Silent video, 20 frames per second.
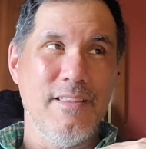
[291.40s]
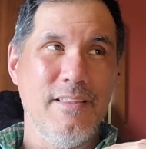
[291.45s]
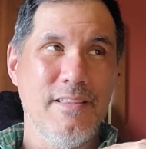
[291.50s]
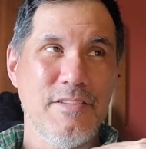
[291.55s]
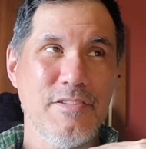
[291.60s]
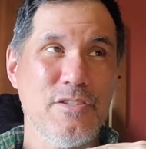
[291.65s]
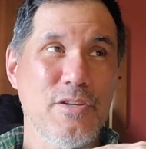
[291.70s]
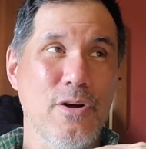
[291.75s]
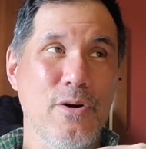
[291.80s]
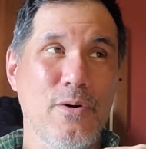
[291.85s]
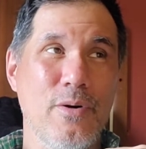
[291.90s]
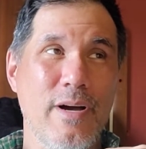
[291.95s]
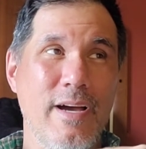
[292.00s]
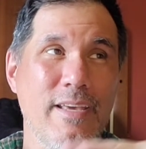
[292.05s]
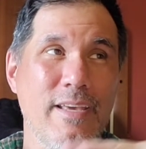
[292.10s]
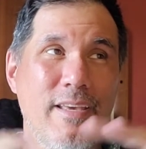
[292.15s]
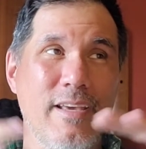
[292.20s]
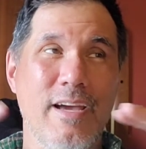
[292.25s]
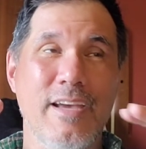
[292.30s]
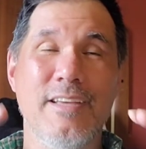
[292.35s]
So
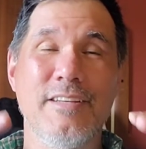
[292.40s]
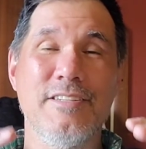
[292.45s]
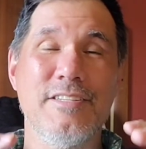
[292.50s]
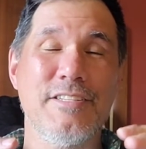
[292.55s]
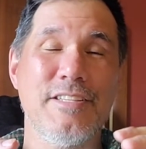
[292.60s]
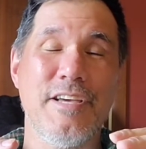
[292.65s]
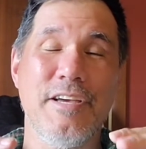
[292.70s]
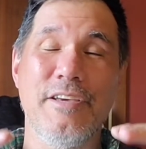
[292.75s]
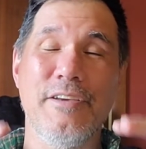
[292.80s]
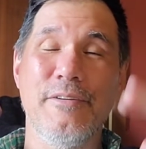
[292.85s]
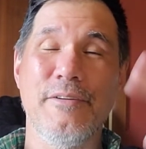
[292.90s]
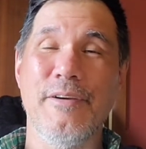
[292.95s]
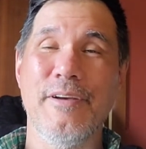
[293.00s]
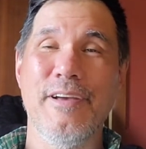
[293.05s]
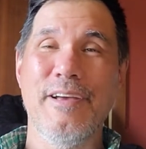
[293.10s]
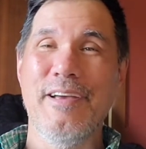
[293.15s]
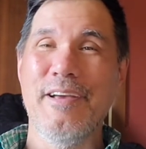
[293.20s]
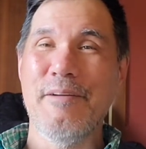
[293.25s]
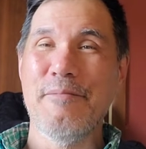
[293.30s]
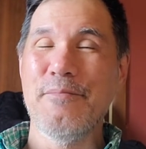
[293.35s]
I can just tell you,
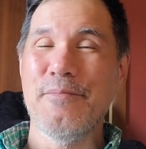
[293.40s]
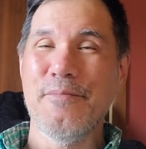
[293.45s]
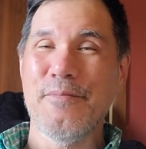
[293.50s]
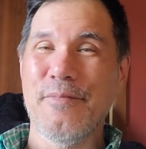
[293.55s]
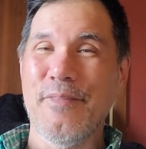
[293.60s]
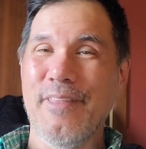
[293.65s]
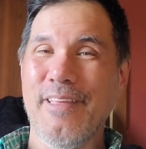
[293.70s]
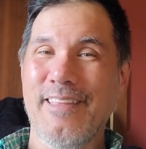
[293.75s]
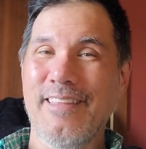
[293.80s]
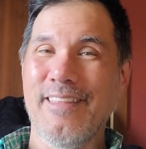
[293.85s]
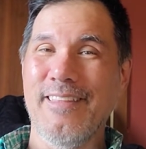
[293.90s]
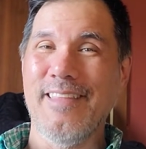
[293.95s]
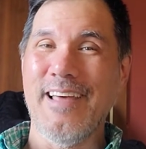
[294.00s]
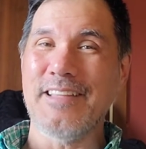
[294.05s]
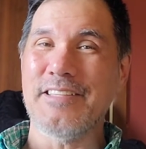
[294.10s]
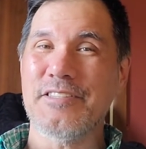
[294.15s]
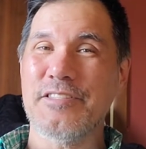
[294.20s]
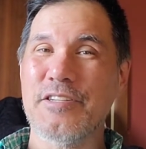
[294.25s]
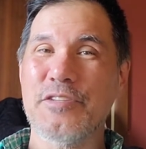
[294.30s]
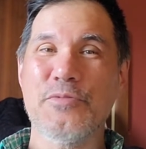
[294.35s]

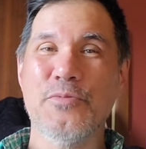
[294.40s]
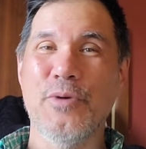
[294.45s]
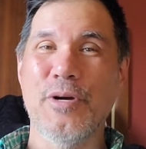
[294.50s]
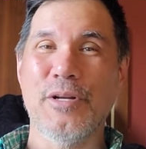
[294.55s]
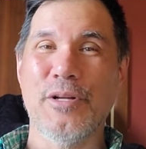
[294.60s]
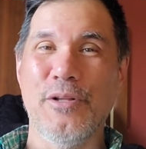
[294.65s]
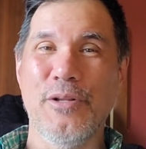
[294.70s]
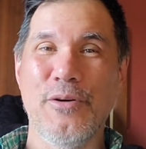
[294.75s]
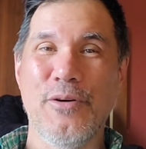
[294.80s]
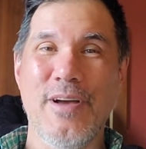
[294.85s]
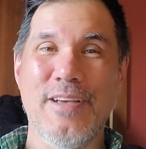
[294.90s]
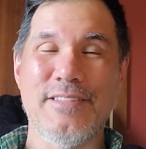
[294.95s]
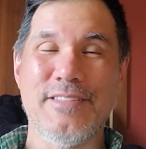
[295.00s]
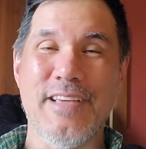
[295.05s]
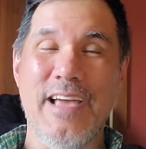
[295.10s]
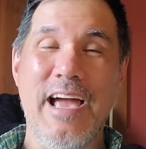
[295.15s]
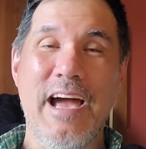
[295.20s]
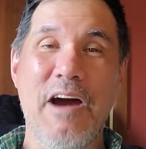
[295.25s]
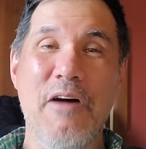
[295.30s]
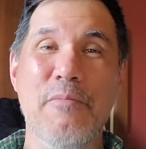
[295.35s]
that's just one clue as to
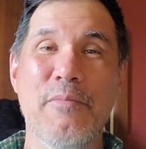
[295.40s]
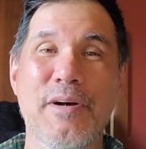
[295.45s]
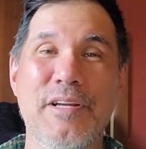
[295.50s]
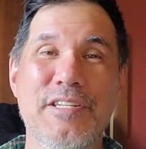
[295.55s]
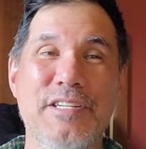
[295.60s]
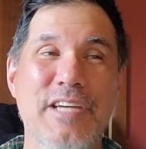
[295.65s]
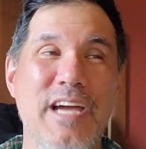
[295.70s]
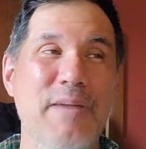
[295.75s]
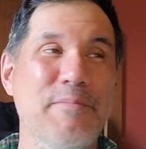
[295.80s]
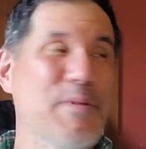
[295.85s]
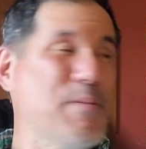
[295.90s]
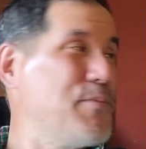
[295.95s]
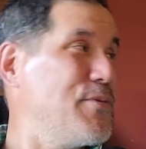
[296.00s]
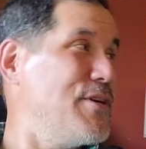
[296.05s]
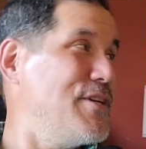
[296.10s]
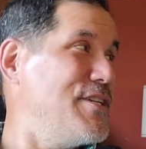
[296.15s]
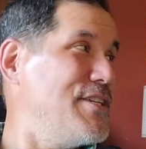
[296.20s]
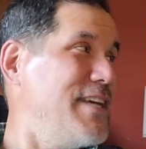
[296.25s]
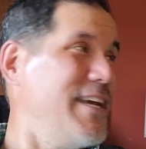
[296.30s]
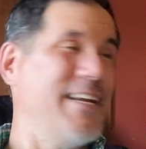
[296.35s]
how much I'm
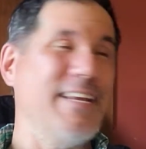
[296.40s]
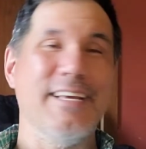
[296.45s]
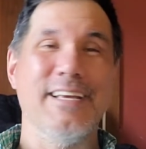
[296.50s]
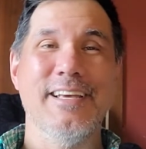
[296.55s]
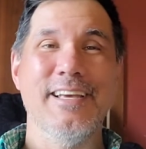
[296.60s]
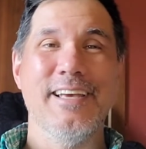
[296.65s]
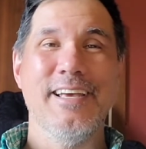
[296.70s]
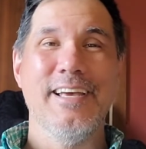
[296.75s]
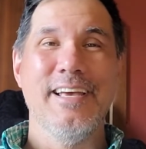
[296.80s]
appreciating